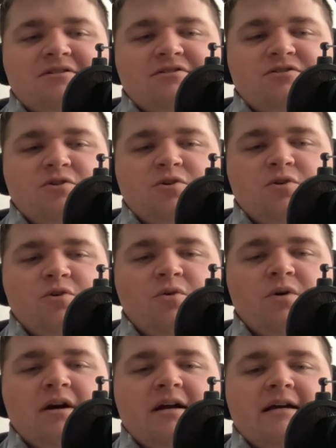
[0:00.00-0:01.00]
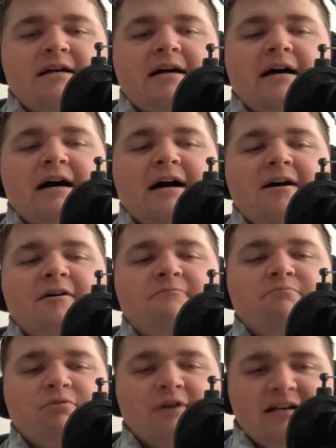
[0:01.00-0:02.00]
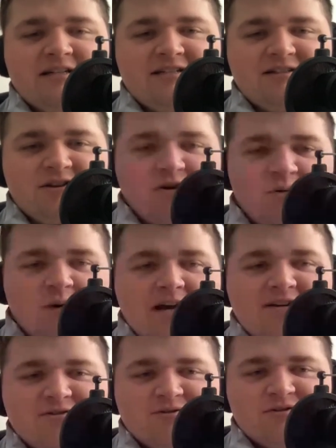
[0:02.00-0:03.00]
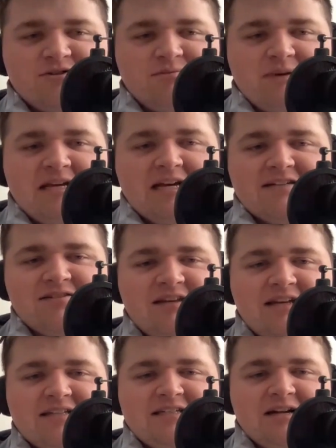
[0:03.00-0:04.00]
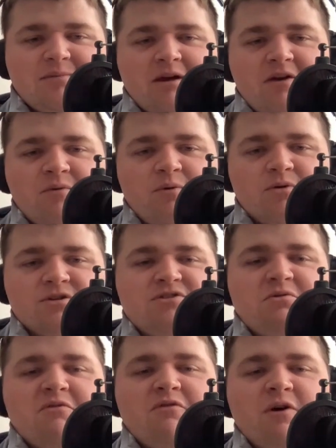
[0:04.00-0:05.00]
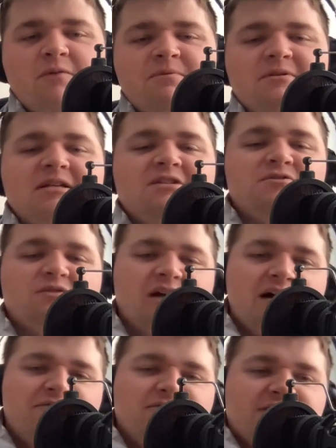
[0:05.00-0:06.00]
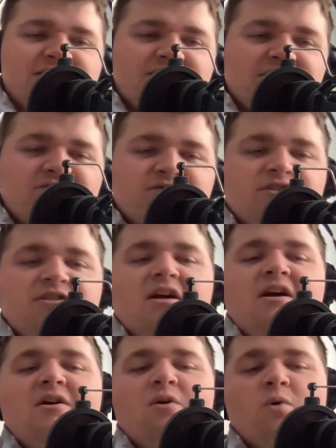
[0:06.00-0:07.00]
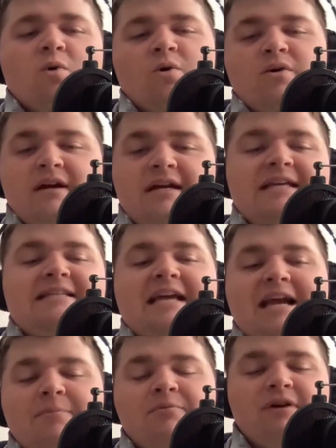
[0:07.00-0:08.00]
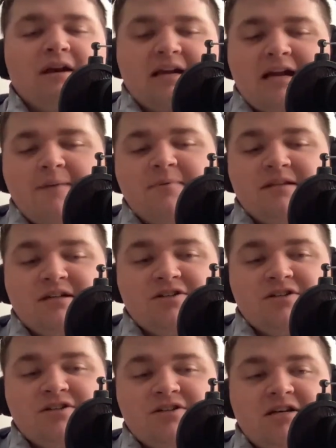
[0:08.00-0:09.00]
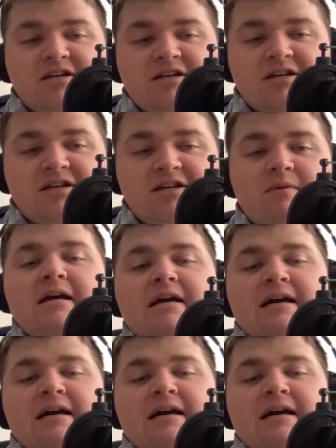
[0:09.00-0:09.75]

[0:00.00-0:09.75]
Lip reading: to place their wagers because of the NCAA rules to avoid potential conflicts of interest or any tampering in competitions that can maybe